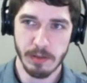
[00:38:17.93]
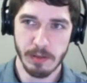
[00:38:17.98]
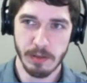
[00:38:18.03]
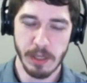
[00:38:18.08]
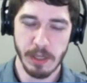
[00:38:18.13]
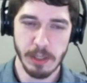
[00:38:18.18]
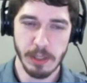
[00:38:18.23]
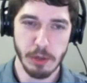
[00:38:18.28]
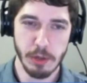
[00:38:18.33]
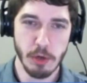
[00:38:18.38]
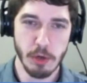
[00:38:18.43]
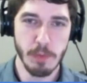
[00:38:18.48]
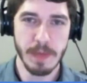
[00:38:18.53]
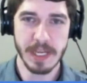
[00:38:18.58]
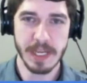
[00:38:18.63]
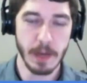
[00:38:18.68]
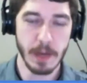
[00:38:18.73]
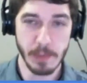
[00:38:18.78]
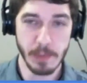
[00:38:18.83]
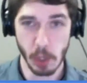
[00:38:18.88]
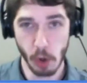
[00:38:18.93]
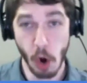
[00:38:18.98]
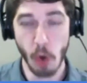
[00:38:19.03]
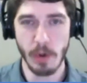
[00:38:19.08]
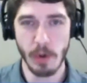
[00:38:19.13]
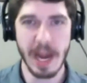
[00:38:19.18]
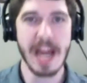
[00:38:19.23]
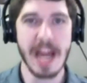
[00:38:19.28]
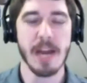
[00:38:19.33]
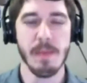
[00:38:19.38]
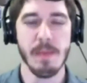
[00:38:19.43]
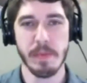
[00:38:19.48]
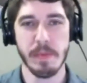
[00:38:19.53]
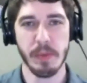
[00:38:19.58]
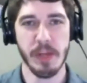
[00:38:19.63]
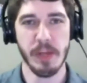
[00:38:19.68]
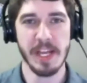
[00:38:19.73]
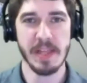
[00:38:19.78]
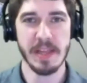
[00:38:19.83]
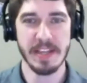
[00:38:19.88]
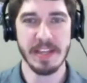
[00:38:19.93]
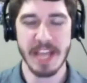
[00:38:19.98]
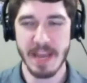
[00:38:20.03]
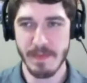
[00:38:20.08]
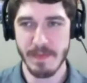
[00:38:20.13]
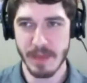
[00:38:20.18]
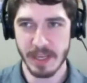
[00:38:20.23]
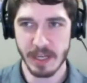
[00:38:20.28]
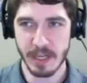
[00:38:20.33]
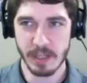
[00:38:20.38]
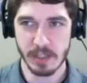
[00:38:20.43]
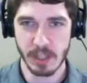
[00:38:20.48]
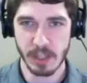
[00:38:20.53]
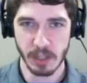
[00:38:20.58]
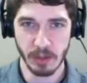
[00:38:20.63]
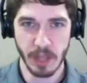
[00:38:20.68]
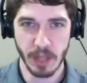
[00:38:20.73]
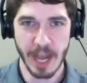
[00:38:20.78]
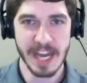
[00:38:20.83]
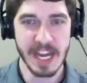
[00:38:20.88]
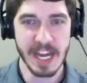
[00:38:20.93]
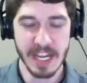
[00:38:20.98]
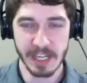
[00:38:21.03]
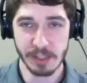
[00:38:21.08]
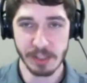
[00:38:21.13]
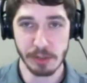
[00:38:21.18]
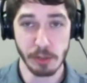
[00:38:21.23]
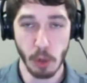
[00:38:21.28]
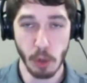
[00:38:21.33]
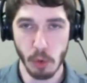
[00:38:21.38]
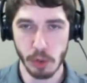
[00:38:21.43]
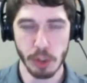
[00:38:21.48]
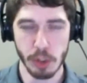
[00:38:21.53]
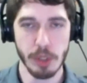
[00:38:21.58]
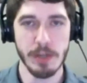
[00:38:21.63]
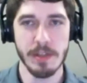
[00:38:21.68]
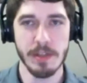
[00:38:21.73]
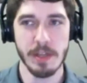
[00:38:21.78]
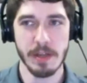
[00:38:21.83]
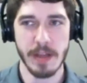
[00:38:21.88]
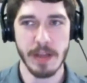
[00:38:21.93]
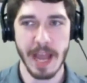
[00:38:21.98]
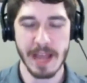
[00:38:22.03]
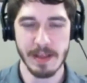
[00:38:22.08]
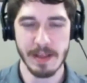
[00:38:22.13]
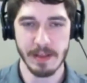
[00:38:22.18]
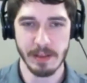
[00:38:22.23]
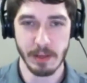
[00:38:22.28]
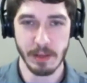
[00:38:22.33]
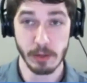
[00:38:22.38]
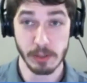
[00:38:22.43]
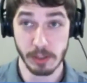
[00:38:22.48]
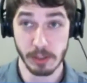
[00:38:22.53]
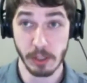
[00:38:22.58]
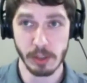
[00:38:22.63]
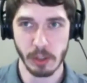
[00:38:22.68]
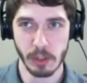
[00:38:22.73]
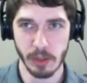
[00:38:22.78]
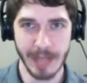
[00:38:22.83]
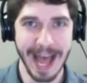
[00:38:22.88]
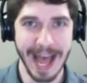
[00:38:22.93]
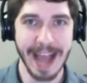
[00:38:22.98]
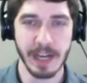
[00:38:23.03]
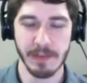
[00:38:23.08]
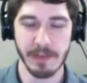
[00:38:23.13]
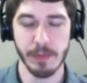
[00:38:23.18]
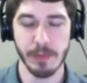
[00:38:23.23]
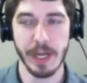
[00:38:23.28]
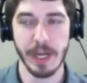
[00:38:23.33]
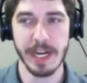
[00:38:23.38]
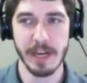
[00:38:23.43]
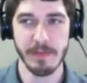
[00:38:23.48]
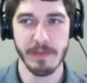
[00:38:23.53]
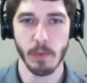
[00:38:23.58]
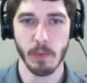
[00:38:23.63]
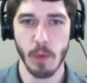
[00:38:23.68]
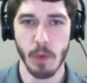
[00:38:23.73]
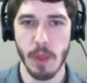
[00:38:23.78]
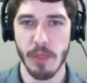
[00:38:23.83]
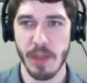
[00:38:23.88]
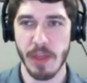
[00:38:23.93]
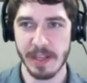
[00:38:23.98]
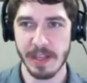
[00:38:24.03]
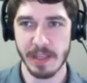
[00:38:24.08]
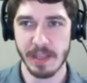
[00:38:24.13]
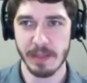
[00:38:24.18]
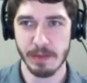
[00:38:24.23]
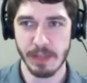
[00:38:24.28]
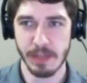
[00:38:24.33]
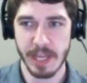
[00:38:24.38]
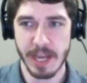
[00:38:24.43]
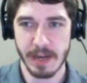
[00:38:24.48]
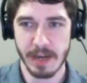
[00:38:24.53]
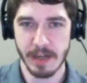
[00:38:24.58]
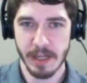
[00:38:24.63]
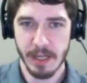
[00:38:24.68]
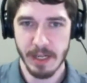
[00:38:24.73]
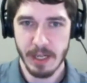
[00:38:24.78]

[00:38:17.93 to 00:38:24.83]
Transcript: you become your own enemy playing the game because the lighting is so good, and there's such a lack of lighting for one thing that